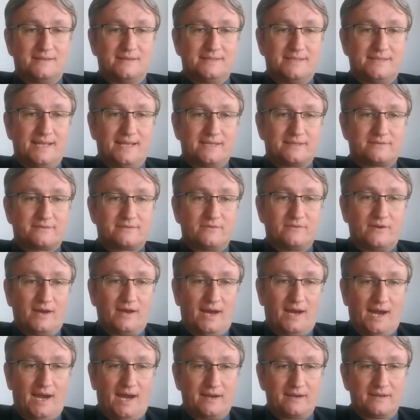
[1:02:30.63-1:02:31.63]
that
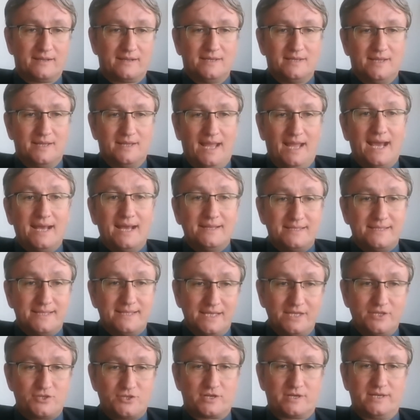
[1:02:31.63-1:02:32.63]
are
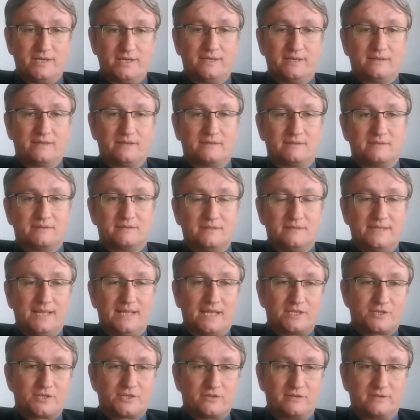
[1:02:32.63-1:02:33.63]
endangering the
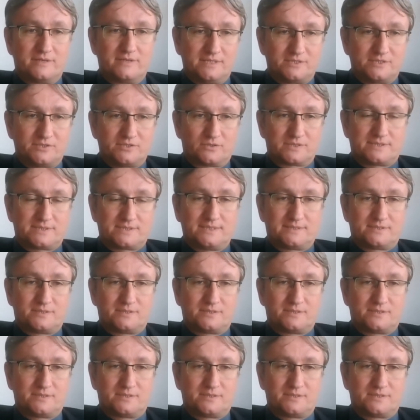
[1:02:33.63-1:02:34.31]
natural resources,